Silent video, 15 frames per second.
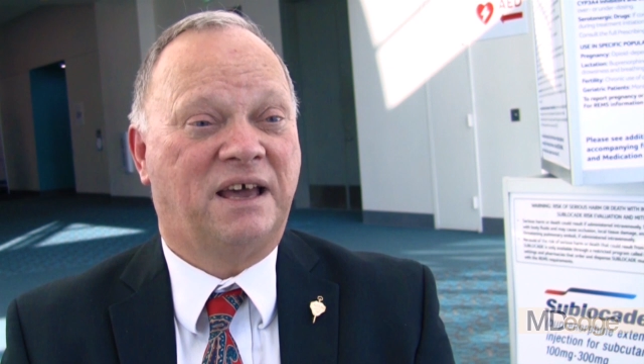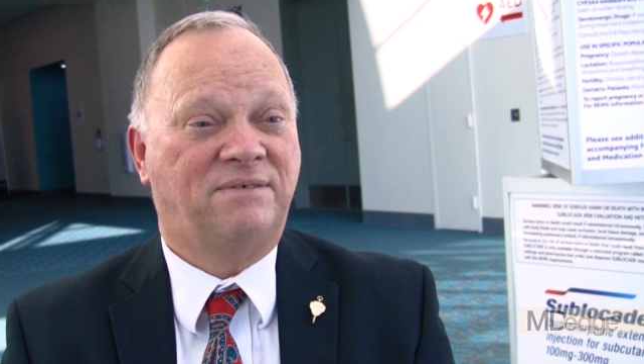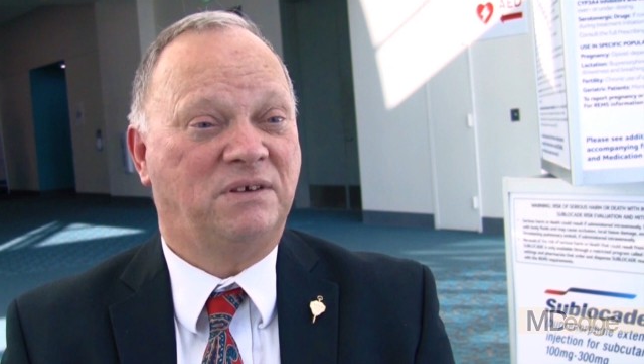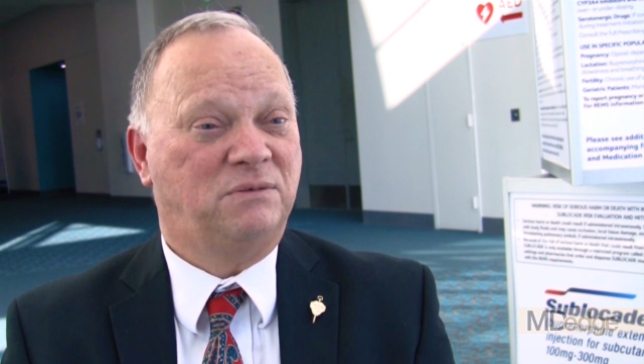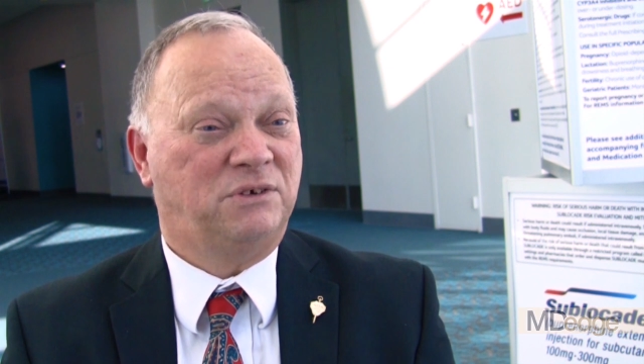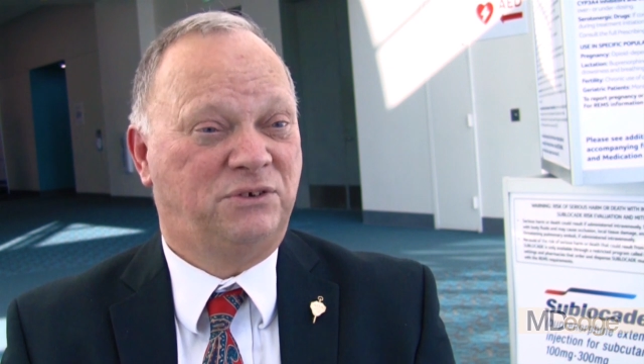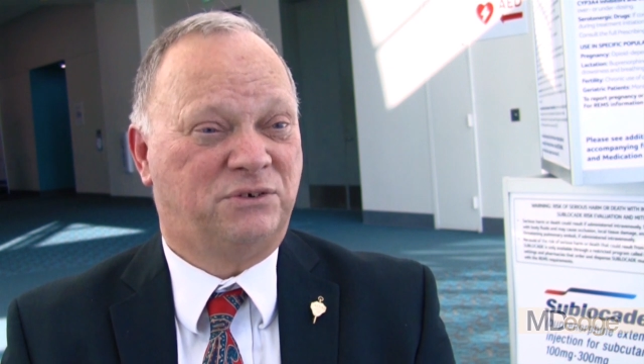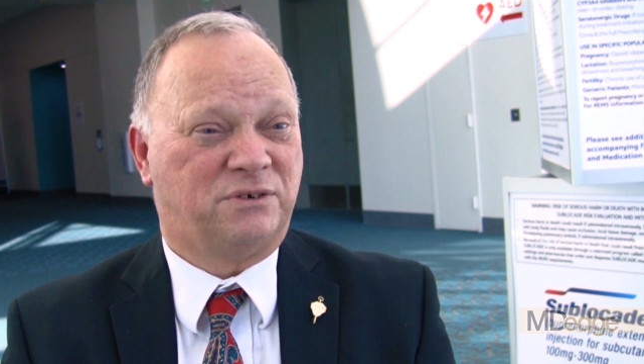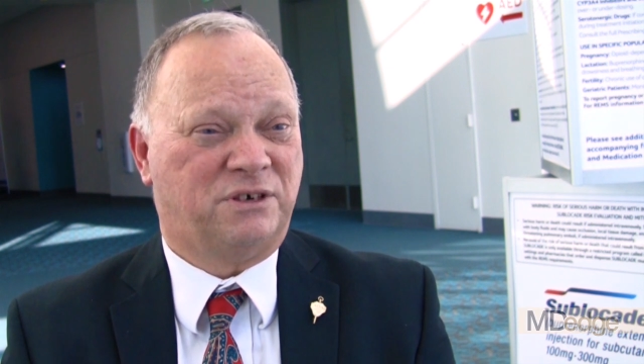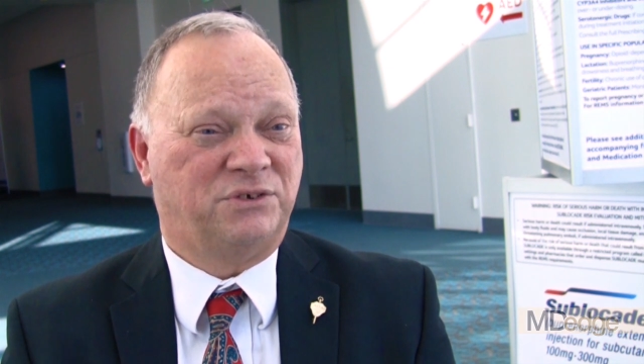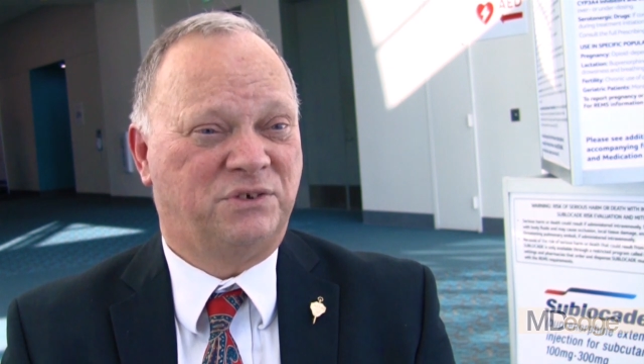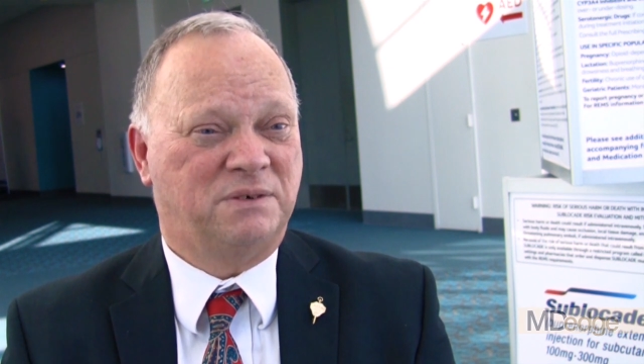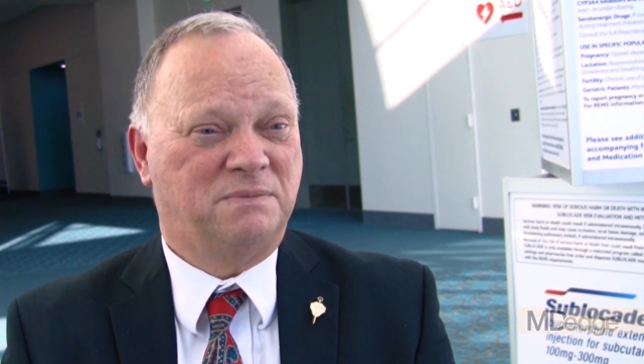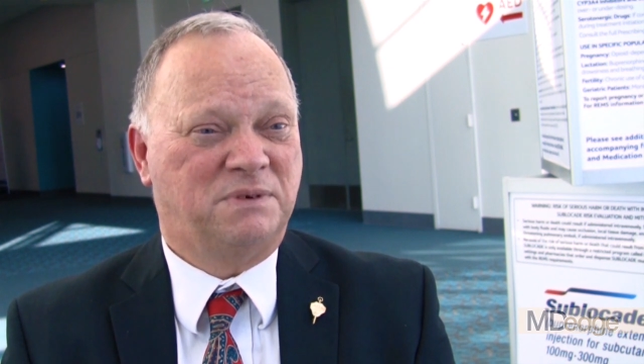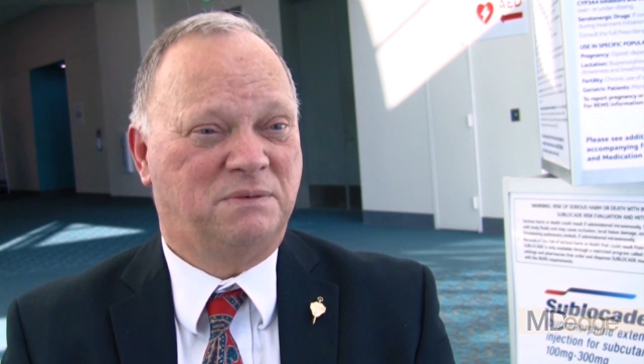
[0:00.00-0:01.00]
having withdrawal
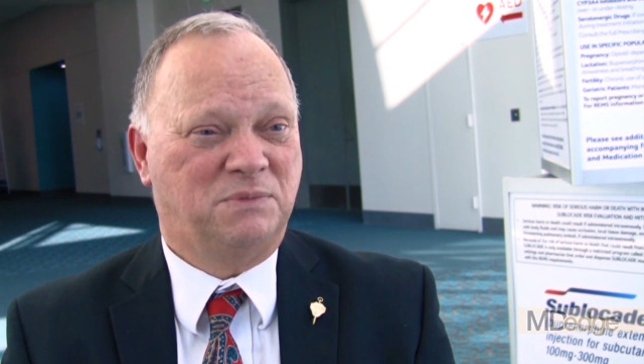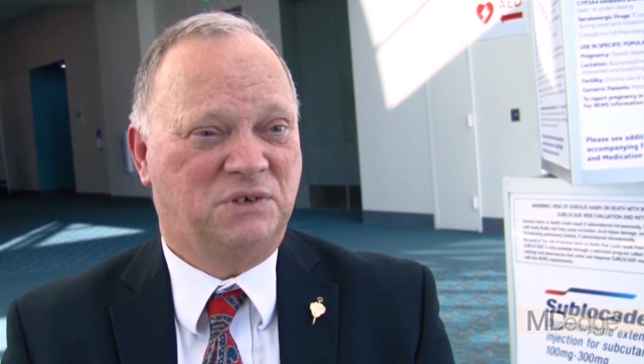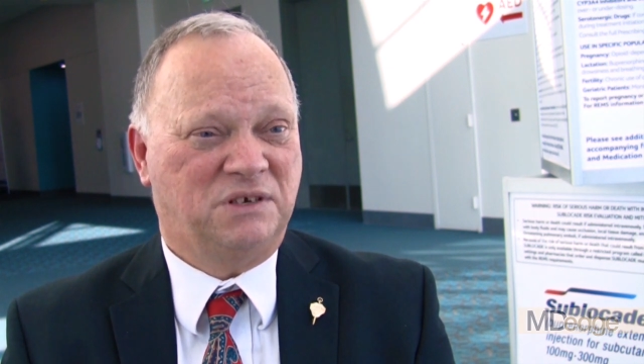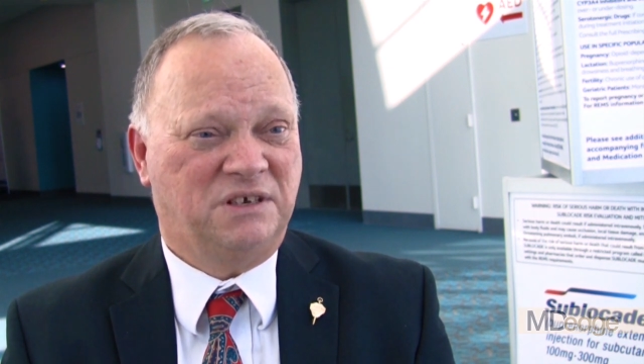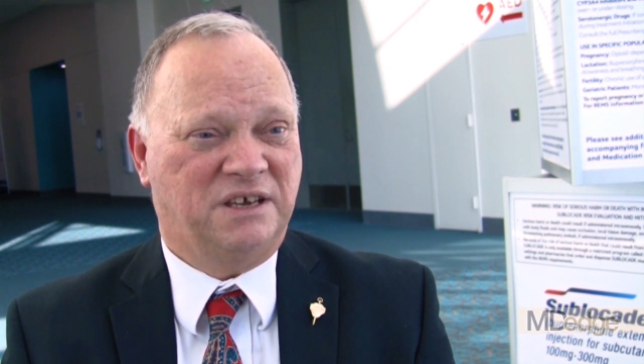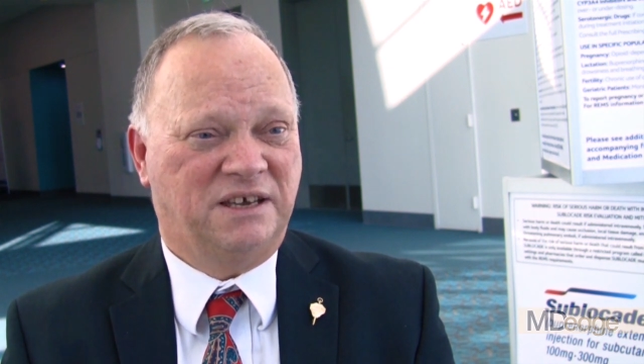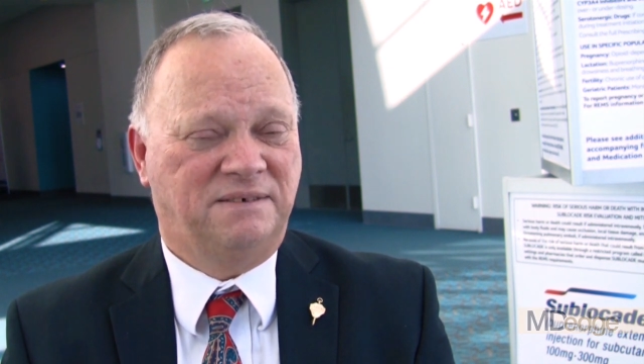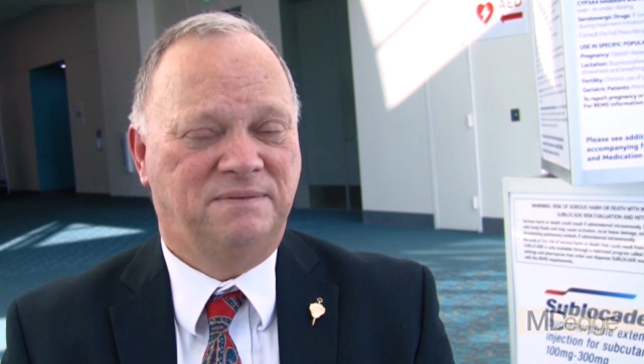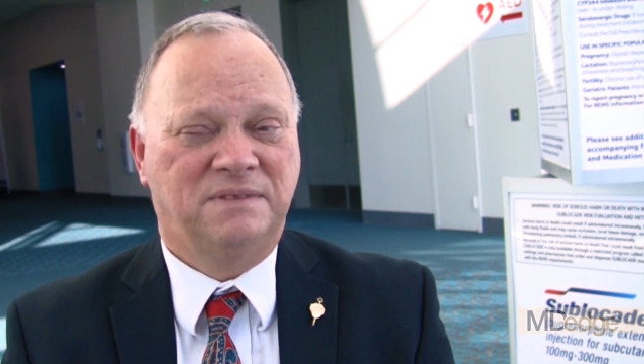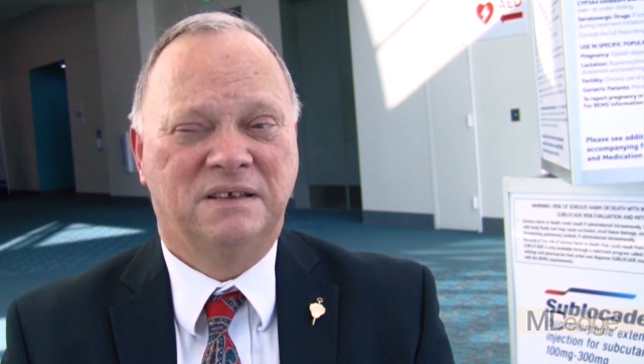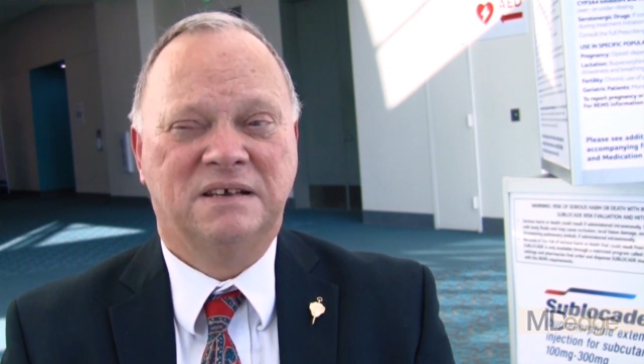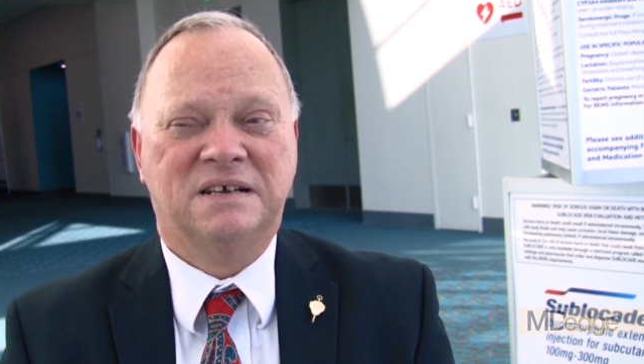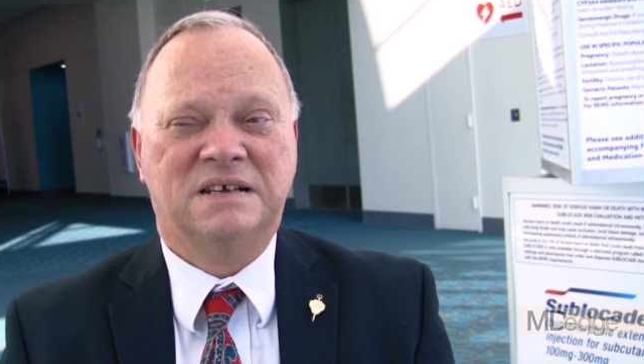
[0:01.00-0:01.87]
symptoms again.